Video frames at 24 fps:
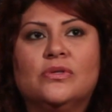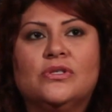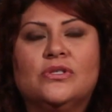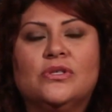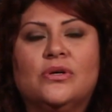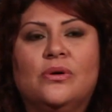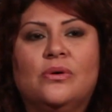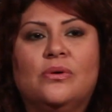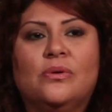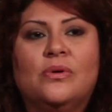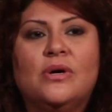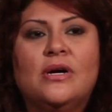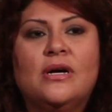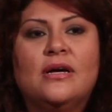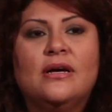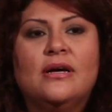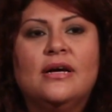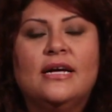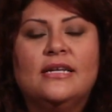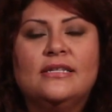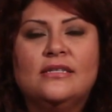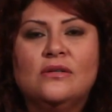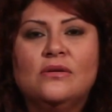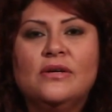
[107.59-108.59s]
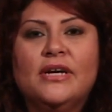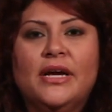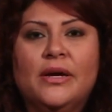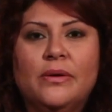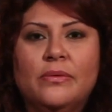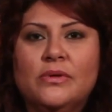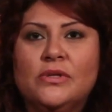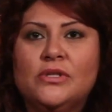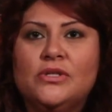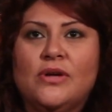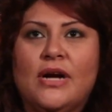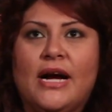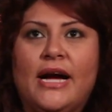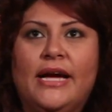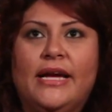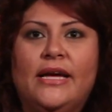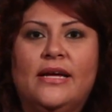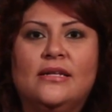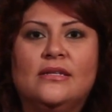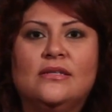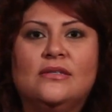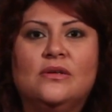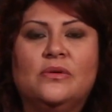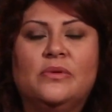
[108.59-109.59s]
So I said, okay, we'll try
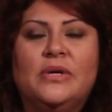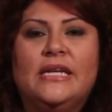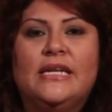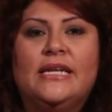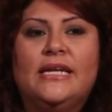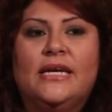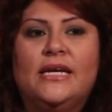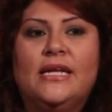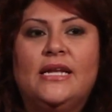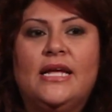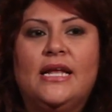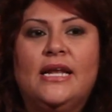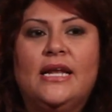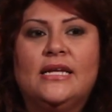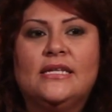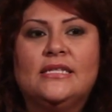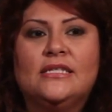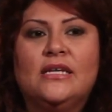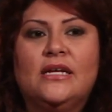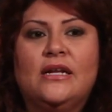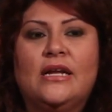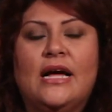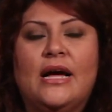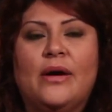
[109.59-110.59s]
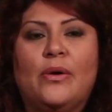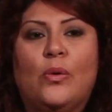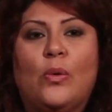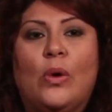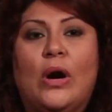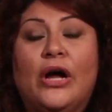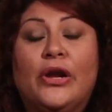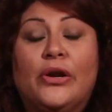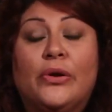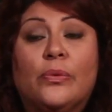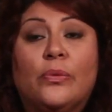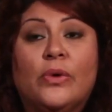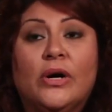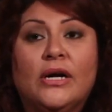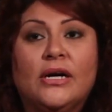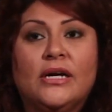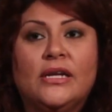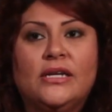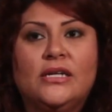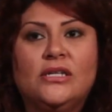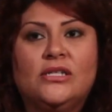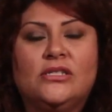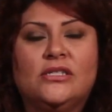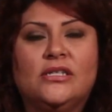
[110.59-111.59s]
it. So we did, and I said, under one
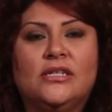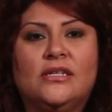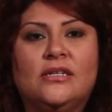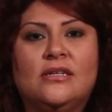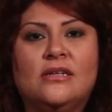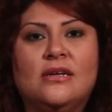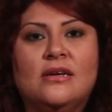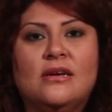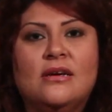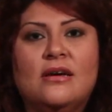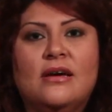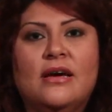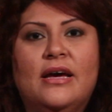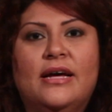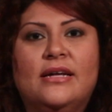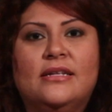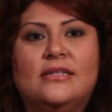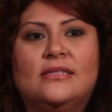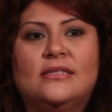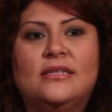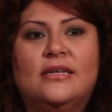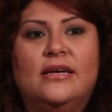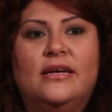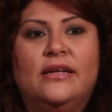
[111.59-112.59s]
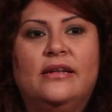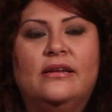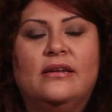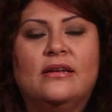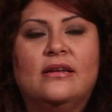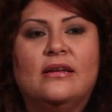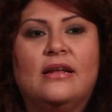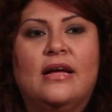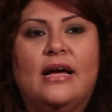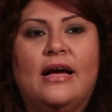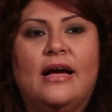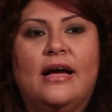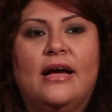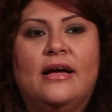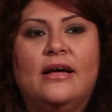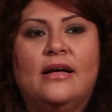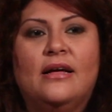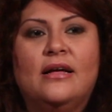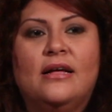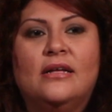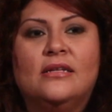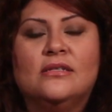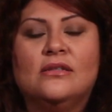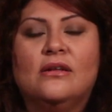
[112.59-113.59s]
condition. I said,
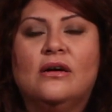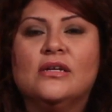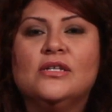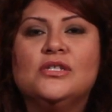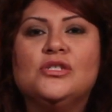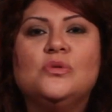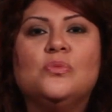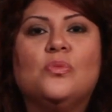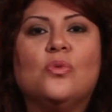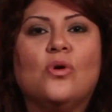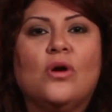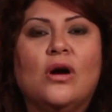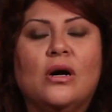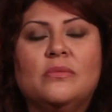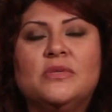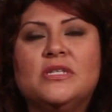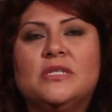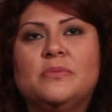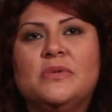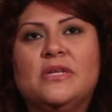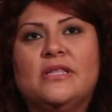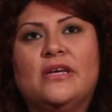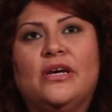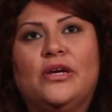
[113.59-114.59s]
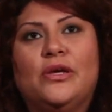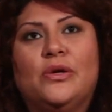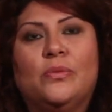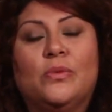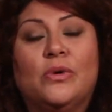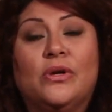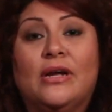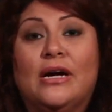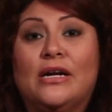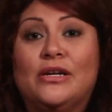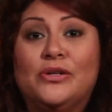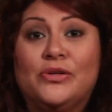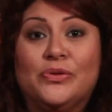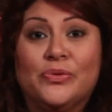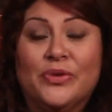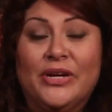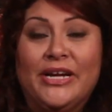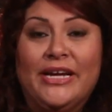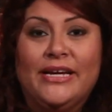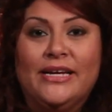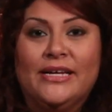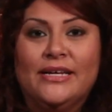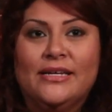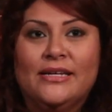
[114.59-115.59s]
as long as you promise me that you will not
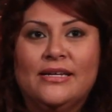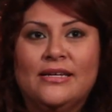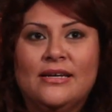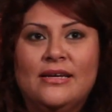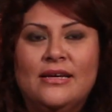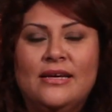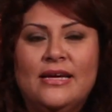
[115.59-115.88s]
drink.